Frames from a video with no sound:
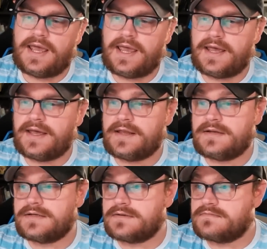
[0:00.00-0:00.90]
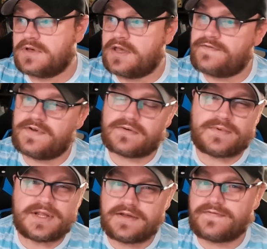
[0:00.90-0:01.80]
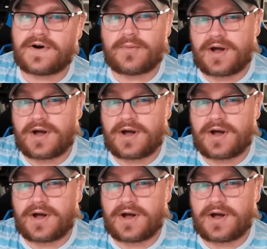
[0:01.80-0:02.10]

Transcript: And if you're really far